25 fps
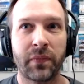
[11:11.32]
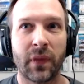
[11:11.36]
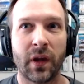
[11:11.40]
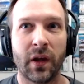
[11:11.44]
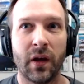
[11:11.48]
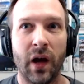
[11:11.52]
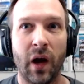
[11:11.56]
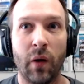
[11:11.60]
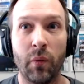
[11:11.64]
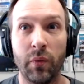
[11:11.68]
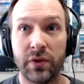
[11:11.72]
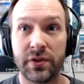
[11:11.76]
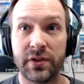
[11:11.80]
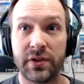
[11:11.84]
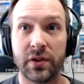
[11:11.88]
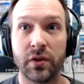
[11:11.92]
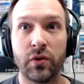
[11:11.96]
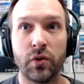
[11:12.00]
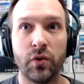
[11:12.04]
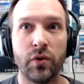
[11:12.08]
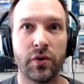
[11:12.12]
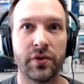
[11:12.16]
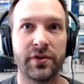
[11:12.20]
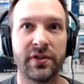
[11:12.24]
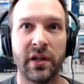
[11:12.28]
I would still
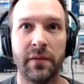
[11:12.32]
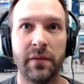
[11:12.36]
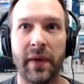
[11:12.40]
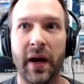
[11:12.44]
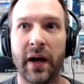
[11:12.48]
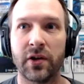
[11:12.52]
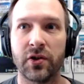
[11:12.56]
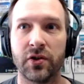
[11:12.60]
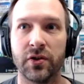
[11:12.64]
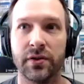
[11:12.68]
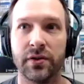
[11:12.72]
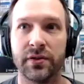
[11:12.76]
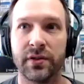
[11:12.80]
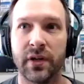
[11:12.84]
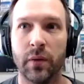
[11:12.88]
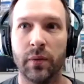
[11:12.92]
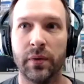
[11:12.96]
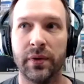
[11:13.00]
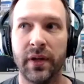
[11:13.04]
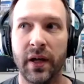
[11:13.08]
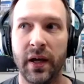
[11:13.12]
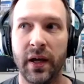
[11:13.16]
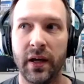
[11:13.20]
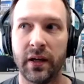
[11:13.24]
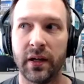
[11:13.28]
do those same actions. I
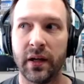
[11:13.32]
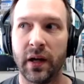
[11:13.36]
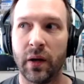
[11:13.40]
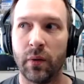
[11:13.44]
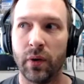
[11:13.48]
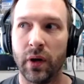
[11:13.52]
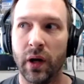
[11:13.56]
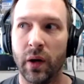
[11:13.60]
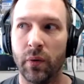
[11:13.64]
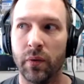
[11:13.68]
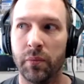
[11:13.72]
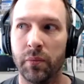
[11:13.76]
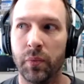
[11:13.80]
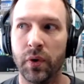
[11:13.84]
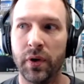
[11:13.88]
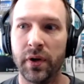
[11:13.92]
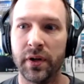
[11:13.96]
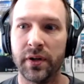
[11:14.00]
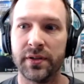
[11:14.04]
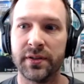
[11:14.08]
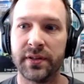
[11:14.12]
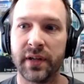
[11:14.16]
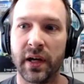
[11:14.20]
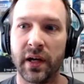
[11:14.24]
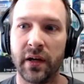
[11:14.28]
would take and I would I would put it
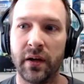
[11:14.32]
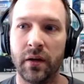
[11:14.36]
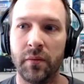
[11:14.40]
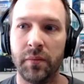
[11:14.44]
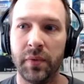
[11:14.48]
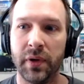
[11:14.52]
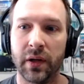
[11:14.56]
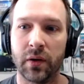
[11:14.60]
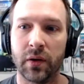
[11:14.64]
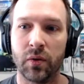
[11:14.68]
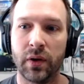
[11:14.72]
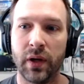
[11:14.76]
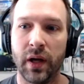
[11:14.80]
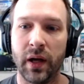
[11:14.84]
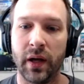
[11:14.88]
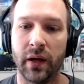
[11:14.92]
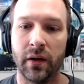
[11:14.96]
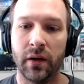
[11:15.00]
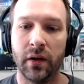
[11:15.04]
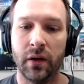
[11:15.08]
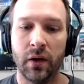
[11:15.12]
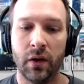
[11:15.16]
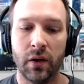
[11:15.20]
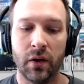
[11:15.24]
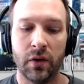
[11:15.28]
aside and I'd be like, okay,
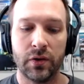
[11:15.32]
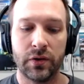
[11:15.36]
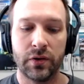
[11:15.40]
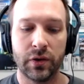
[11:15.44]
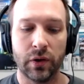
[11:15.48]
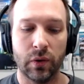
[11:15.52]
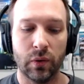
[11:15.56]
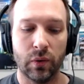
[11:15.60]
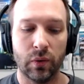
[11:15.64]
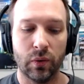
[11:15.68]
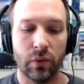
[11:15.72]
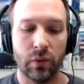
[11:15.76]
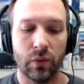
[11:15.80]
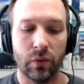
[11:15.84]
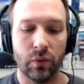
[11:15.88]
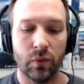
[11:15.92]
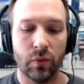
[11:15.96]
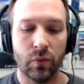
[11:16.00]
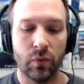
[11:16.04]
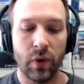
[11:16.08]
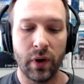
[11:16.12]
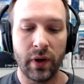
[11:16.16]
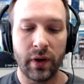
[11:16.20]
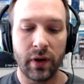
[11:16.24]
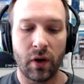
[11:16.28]
so
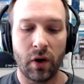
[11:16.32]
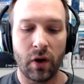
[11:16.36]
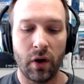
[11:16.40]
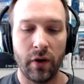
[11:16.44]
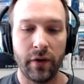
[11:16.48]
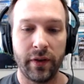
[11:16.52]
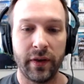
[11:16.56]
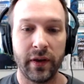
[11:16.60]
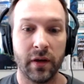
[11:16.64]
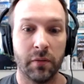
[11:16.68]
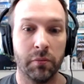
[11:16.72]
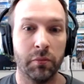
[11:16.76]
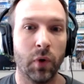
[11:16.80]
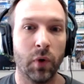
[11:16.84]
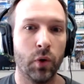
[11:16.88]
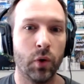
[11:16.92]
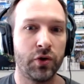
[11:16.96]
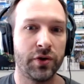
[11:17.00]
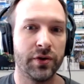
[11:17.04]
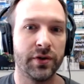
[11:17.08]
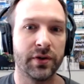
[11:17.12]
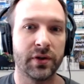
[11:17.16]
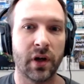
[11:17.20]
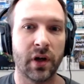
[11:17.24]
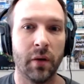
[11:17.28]
what are the
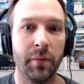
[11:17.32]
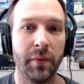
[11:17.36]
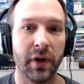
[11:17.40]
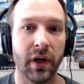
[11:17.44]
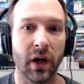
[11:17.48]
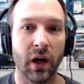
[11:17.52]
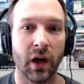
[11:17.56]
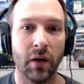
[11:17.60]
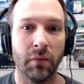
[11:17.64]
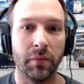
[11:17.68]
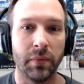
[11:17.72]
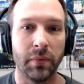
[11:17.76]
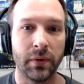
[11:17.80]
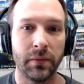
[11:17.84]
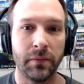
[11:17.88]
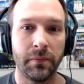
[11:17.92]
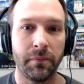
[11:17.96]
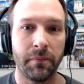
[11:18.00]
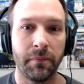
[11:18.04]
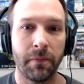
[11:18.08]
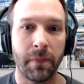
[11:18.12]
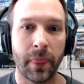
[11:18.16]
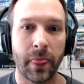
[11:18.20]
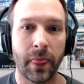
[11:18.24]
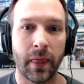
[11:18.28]
emotions coming up,
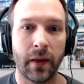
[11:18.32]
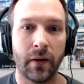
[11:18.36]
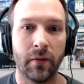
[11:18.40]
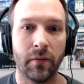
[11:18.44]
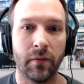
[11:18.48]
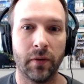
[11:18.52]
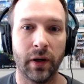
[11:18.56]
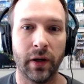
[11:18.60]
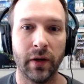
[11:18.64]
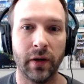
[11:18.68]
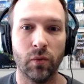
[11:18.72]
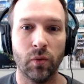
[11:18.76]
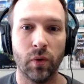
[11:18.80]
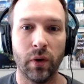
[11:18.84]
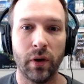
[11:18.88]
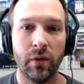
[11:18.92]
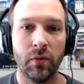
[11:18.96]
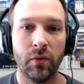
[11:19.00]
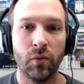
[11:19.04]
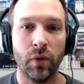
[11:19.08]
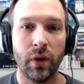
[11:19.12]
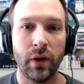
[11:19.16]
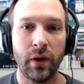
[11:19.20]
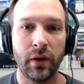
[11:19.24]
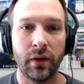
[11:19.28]
right? What
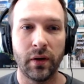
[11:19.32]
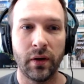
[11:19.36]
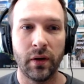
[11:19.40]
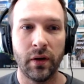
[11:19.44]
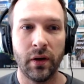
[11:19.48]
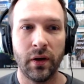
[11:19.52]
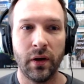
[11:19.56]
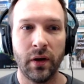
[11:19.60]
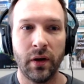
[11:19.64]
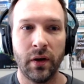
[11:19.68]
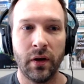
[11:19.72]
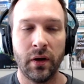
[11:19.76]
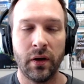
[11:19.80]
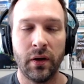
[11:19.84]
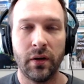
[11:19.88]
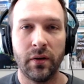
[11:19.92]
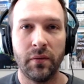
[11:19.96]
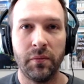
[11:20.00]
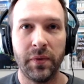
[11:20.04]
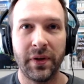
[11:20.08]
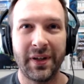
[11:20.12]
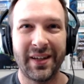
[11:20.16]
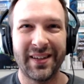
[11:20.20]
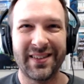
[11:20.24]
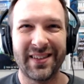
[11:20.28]
what
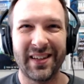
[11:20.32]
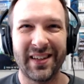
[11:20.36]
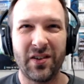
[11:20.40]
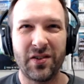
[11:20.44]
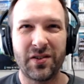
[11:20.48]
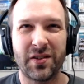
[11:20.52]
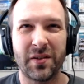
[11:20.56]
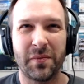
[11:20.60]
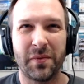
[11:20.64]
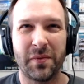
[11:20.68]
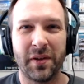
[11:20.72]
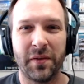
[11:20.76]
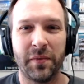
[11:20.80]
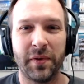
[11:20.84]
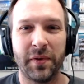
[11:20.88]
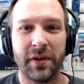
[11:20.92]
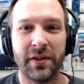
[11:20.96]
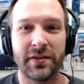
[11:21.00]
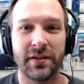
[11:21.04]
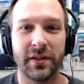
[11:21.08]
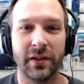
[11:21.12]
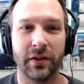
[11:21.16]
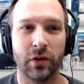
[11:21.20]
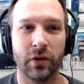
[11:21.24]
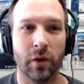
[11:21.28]
because here's the, the
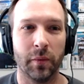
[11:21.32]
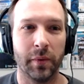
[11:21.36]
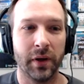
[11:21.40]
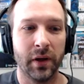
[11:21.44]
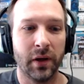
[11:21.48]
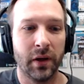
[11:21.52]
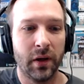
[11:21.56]
biggest thing, Toby.